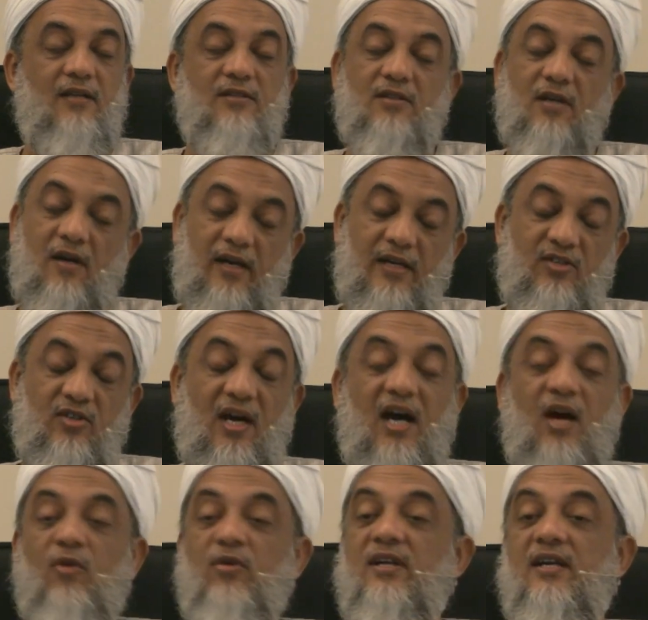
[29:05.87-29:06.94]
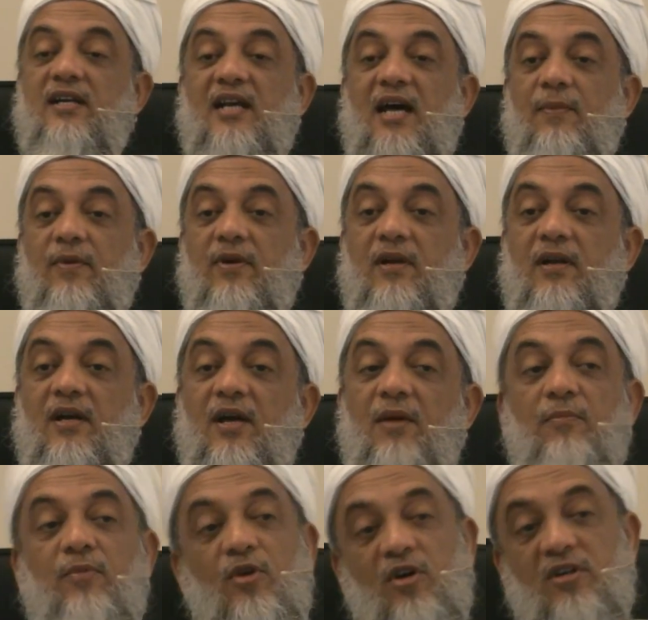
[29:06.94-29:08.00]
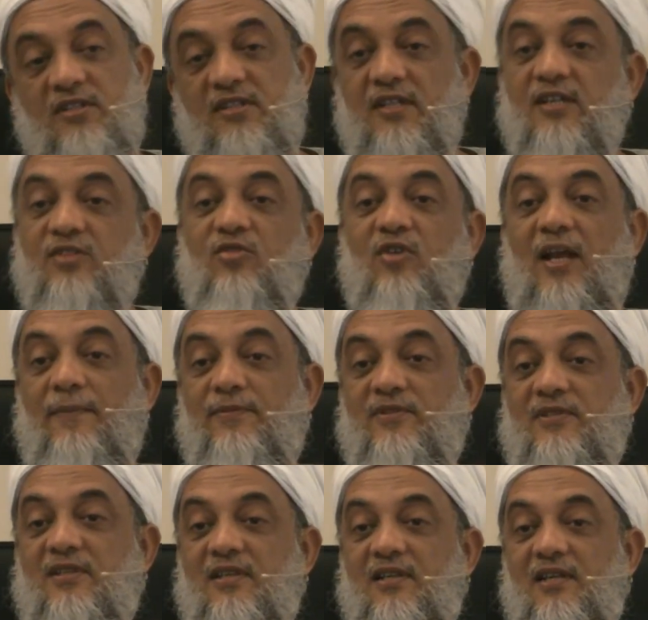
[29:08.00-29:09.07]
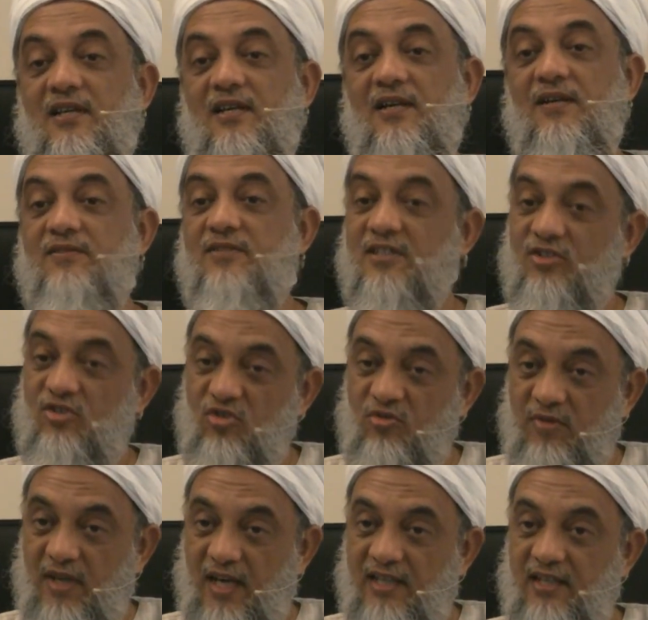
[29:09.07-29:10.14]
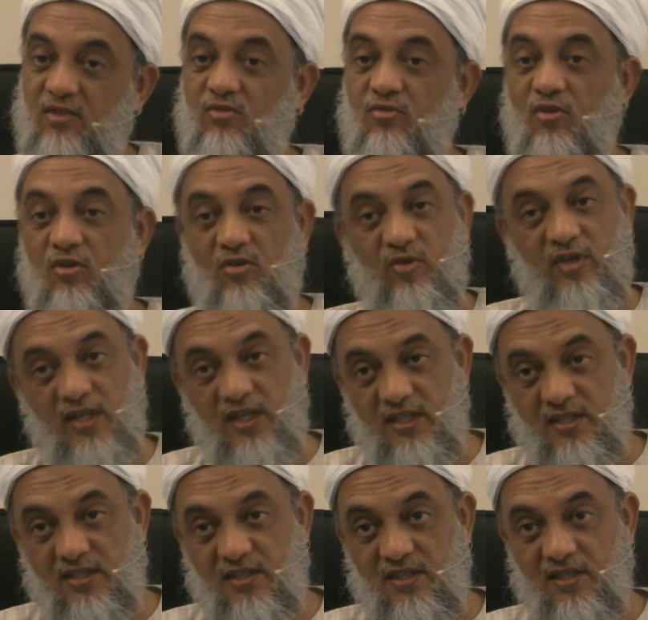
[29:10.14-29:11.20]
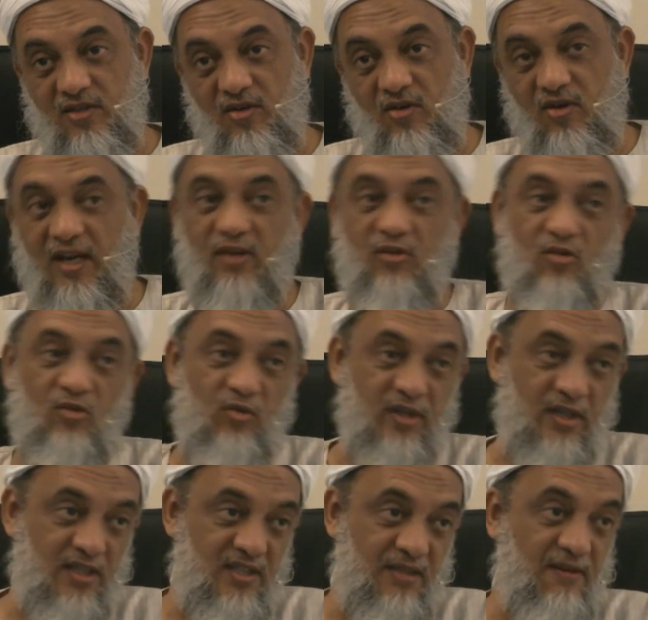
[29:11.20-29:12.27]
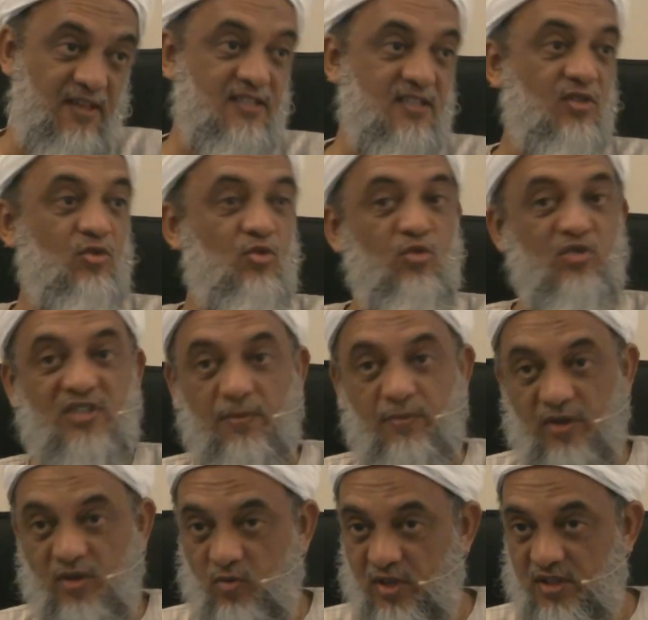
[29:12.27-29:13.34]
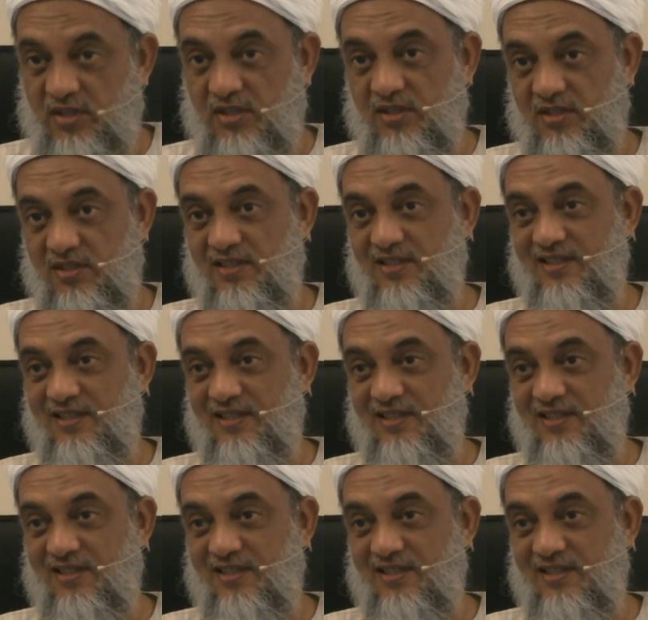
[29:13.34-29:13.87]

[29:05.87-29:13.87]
So, all right. So how did it happen? Because the earth collapsed. So excuse me, either you don't know English or I don't know English. I'm asking you two separate questions.